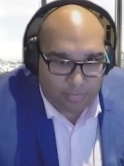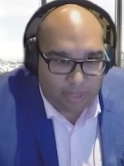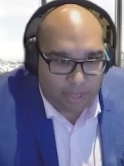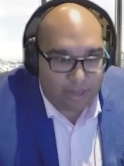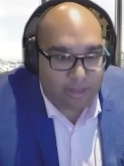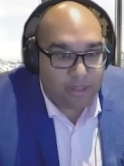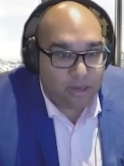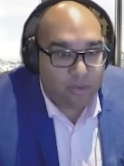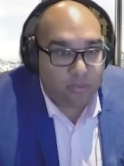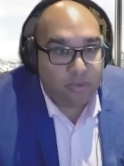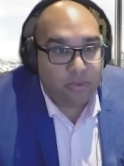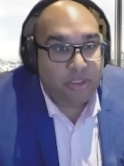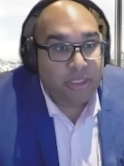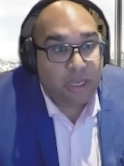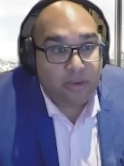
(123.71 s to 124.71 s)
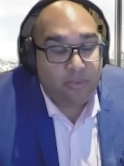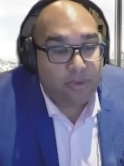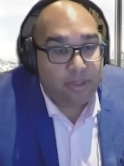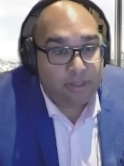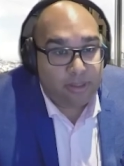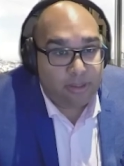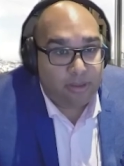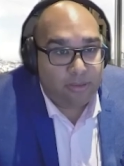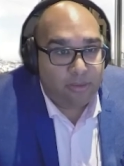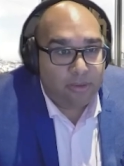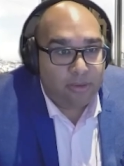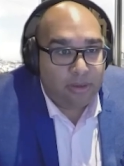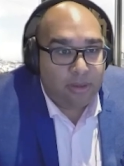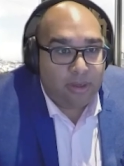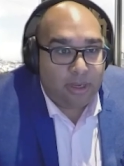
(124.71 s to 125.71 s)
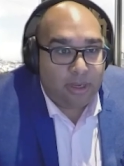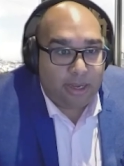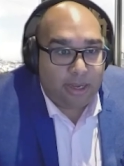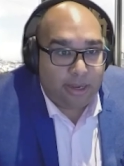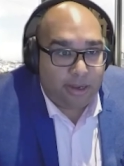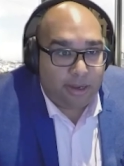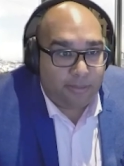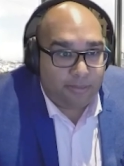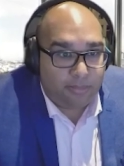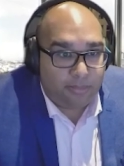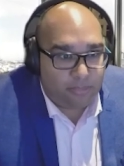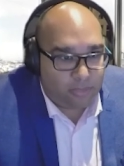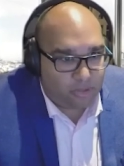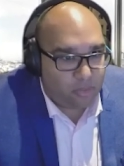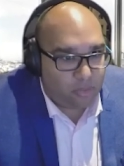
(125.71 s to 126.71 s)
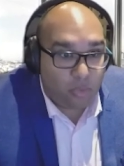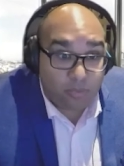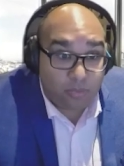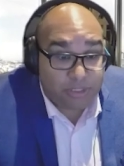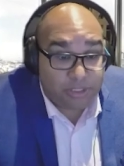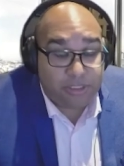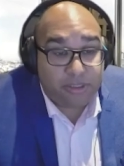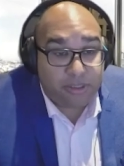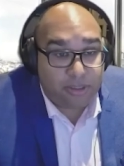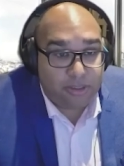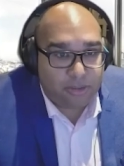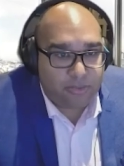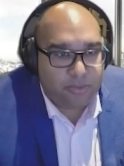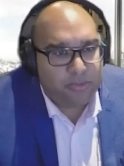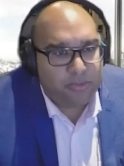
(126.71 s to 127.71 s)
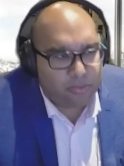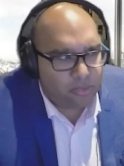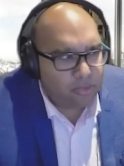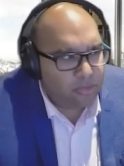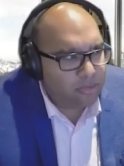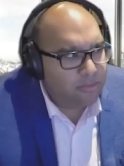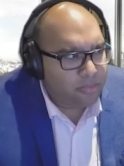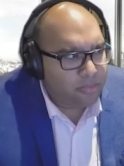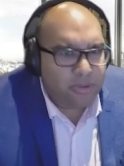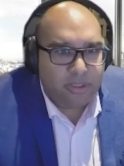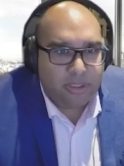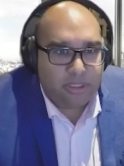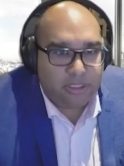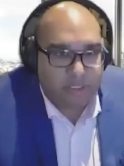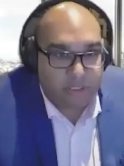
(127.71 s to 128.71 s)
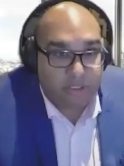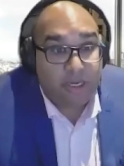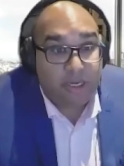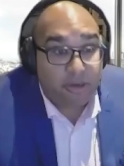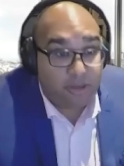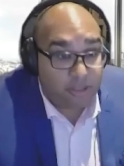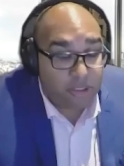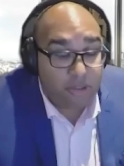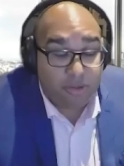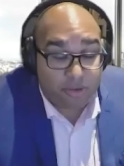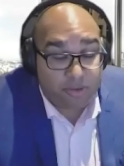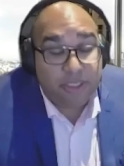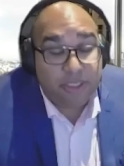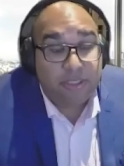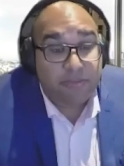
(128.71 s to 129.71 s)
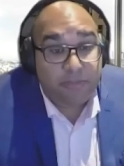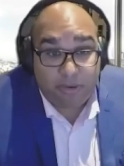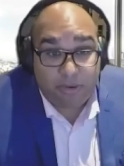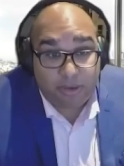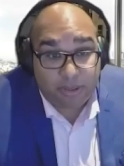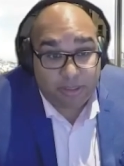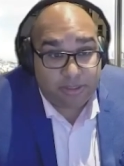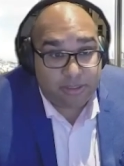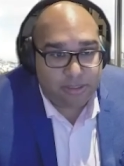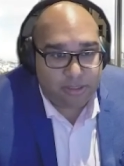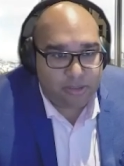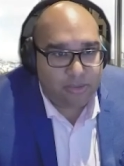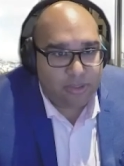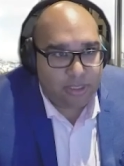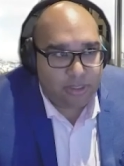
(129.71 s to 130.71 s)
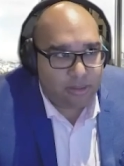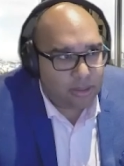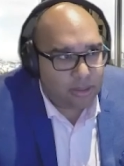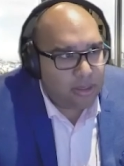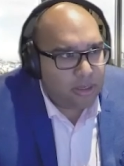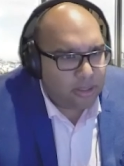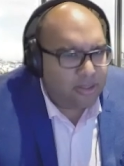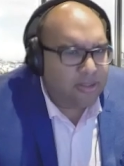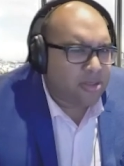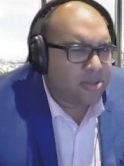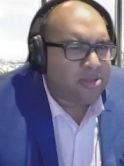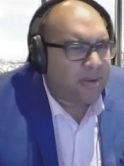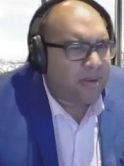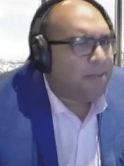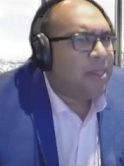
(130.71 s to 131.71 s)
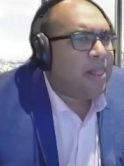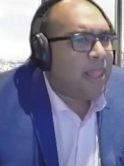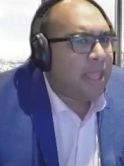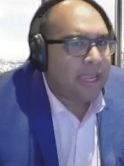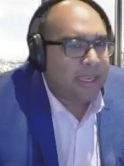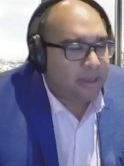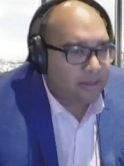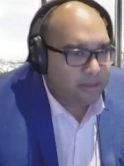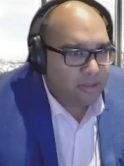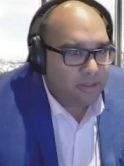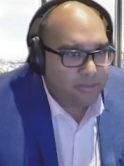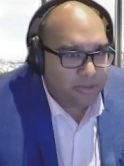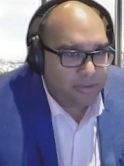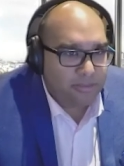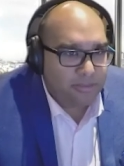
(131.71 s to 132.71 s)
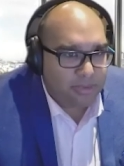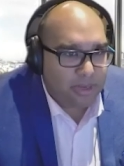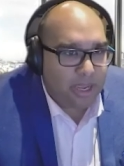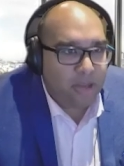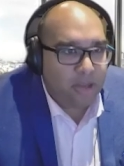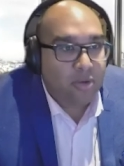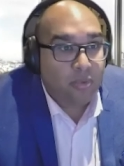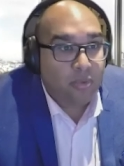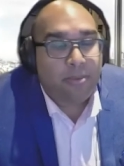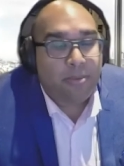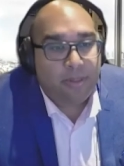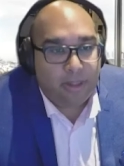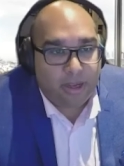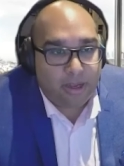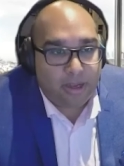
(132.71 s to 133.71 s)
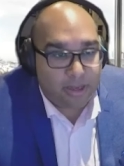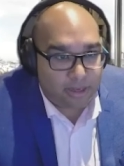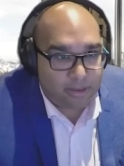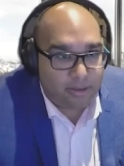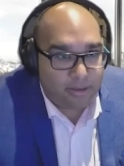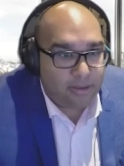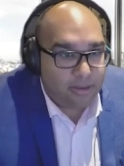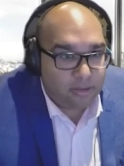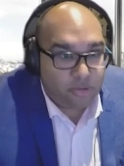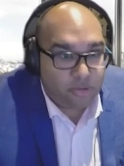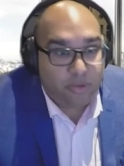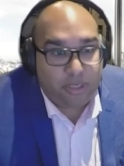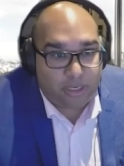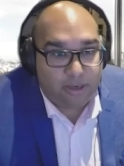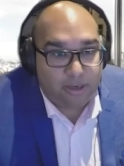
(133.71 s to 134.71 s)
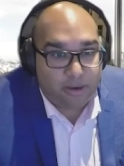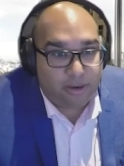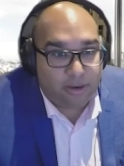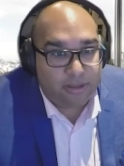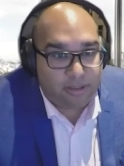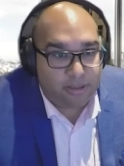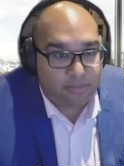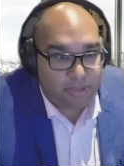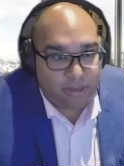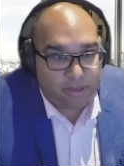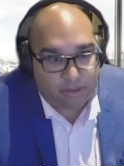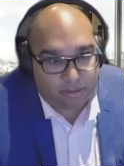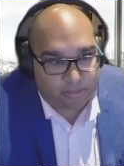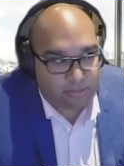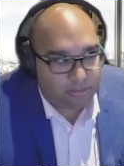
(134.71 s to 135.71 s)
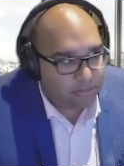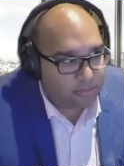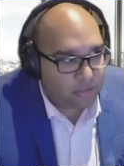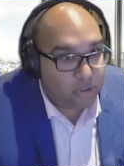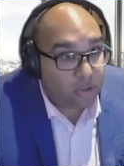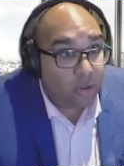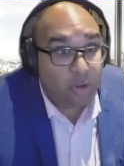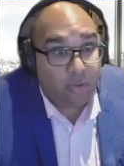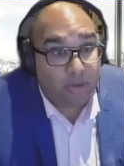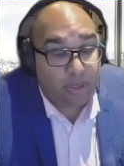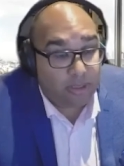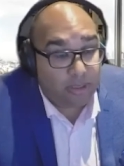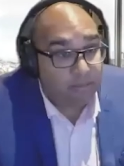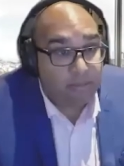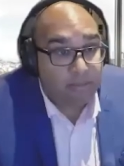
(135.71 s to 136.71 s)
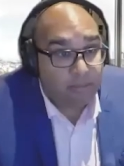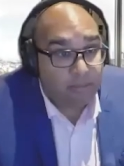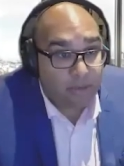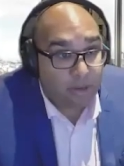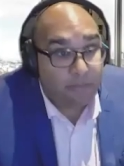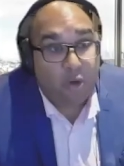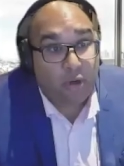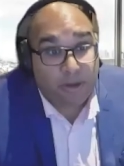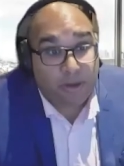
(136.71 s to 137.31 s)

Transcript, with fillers: that will chat with you um, through materials, but more importantly, share, share their experiences so that you start to apply it. It's all about how you apply training content beyond just learning a book.